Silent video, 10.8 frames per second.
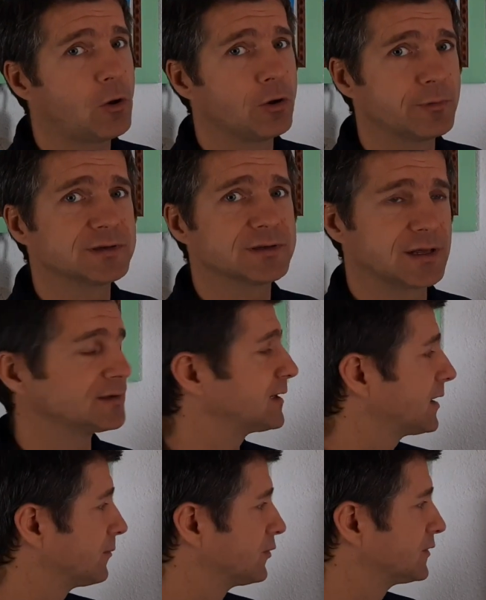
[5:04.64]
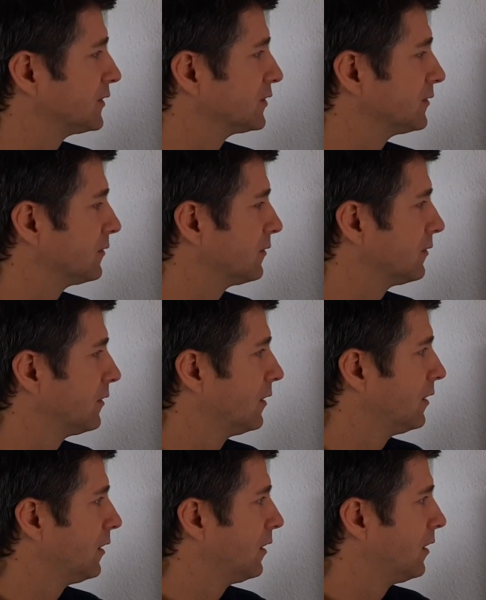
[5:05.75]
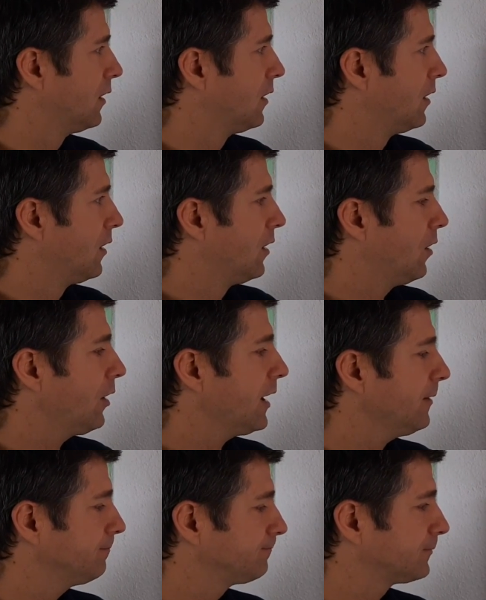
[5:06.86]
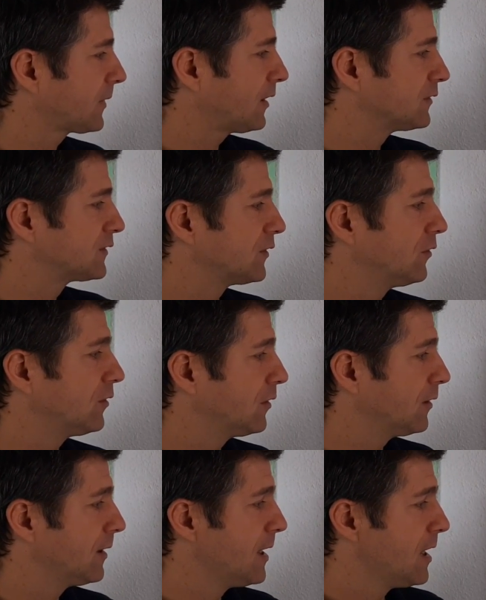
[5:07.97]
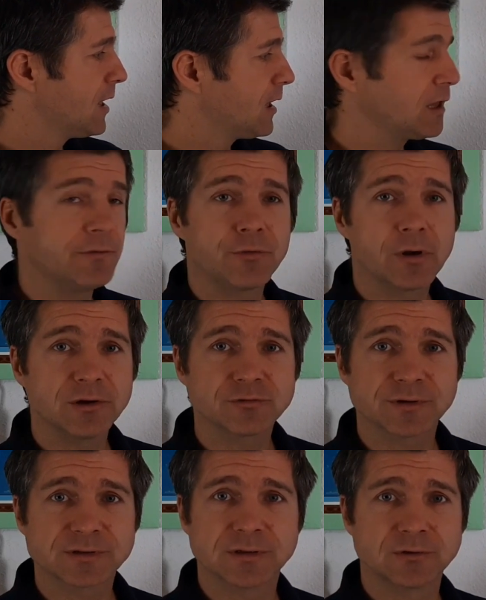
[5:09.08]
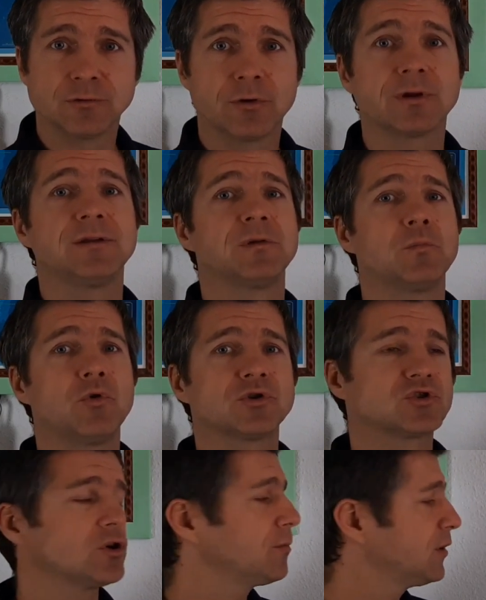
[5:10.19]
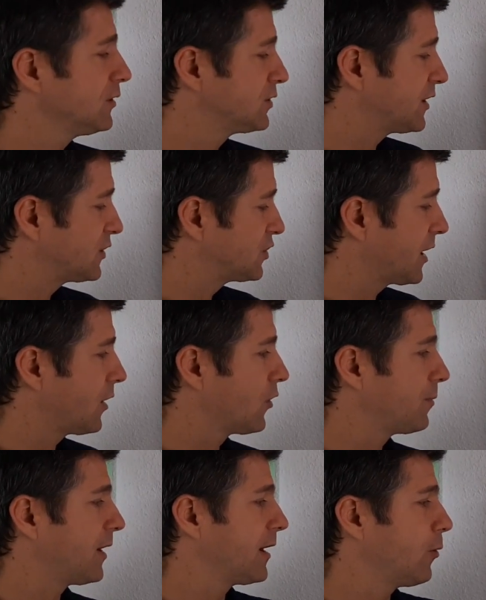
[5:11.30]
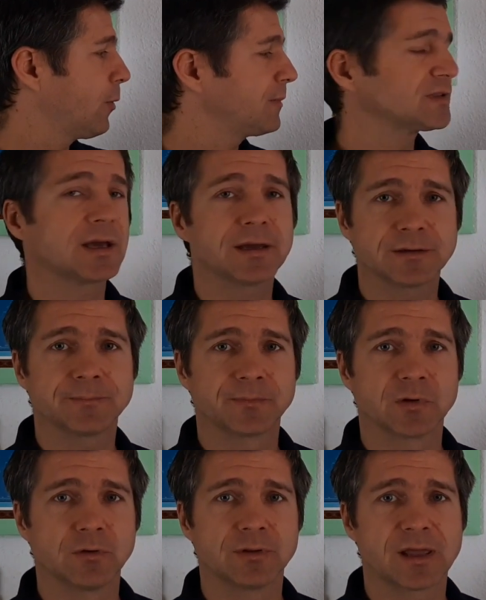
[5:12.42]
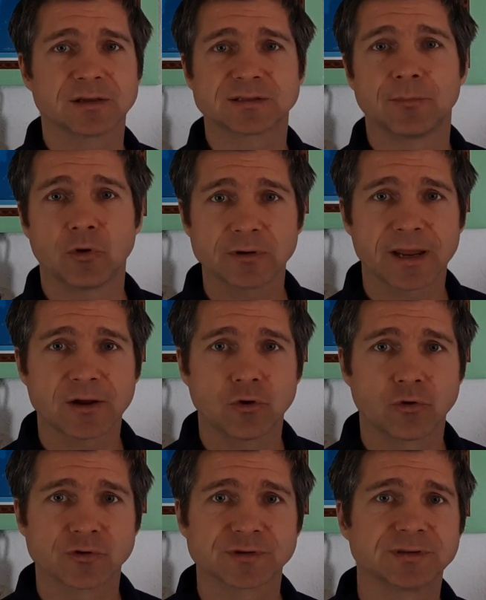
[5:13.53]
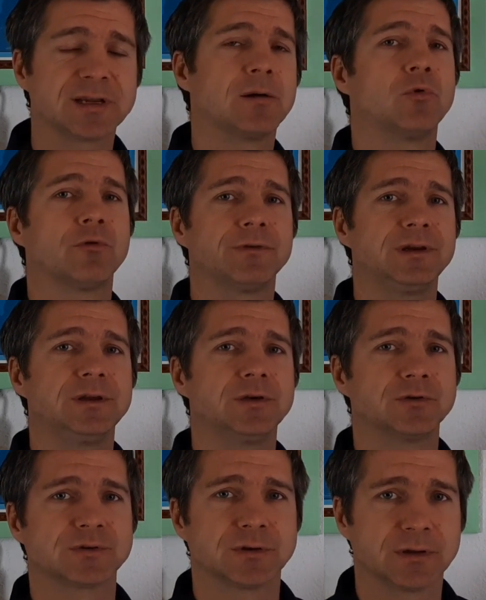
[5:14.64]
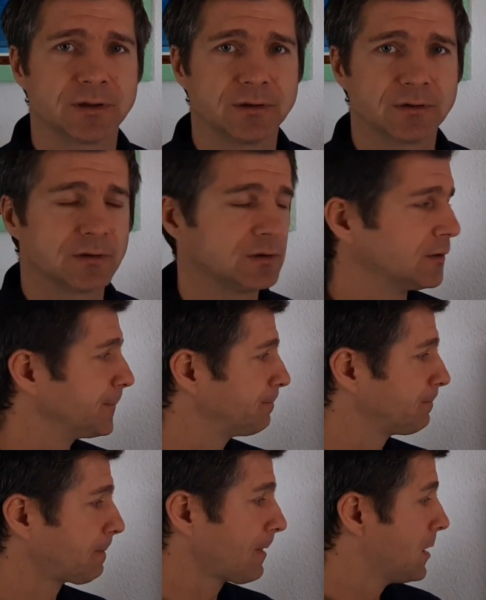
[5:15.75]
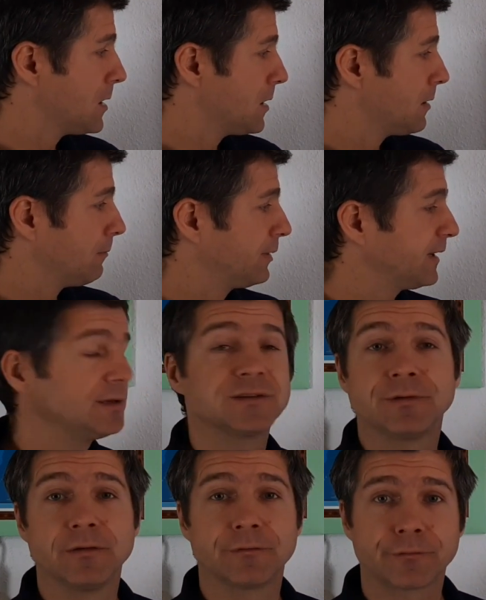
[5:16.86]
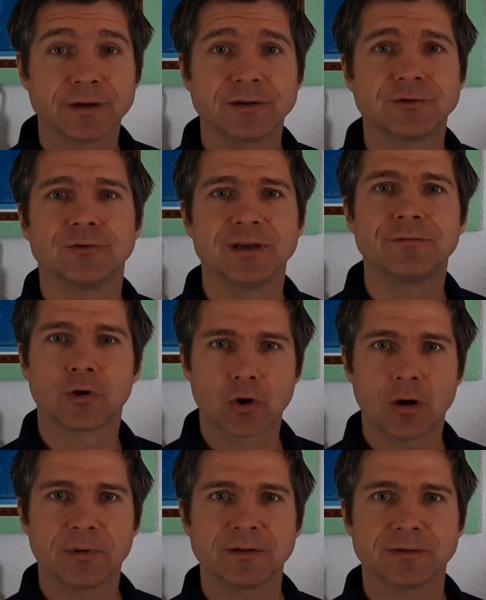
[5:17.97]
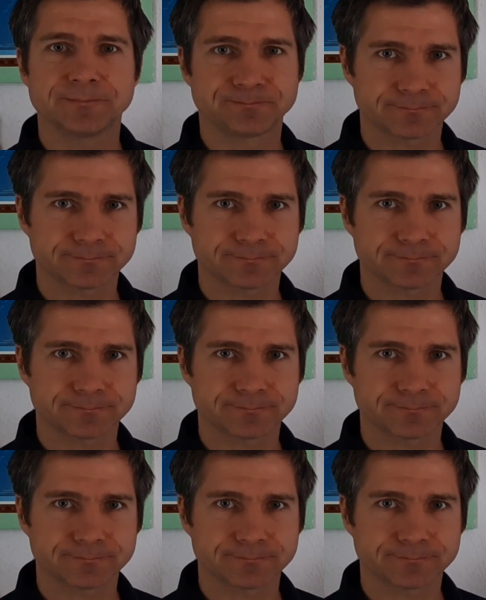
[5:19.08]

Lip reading: always at second position. Okay, so if you're interested to learn even more German, just check out my website. No, there are some online courses, there are more videos, and please feel free to leave a comment